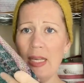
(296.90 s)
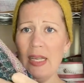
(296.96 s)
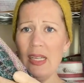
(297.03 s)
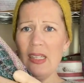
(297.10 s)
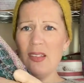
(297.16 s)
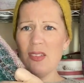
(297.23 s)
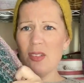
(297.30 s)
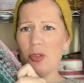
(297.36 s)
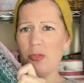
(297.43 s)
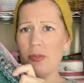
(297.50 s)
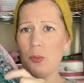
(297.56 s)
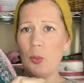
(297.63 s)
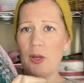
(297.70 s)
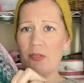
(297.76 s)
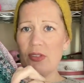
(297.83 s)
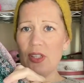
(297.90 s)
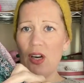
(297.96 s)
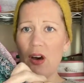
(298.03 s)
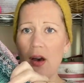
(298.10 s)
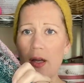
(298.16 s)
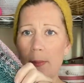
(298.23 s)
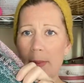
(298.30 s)
It's sort of a one of a
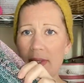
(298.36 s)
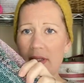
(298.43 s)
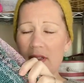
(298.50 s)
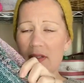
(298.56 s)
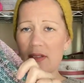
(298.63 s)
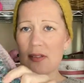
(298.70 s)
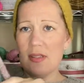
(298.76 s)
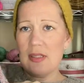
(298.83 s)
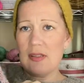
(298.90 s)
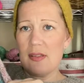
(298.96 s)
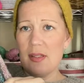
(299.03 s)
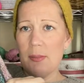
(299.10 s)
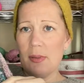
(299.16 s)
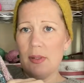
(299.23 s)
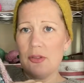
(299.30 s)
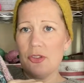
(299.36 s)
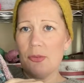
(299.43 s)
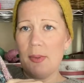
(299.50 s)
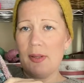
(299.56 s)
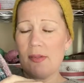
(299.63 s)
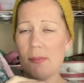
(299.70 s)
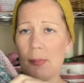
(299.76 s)
kind, but it is it's similar to
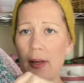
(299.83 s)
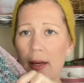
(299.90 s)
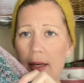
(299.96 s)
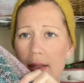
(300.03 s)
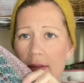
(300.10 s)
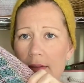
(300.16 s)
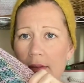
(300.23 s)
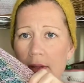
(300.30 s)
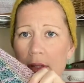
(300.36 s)
my smaragd.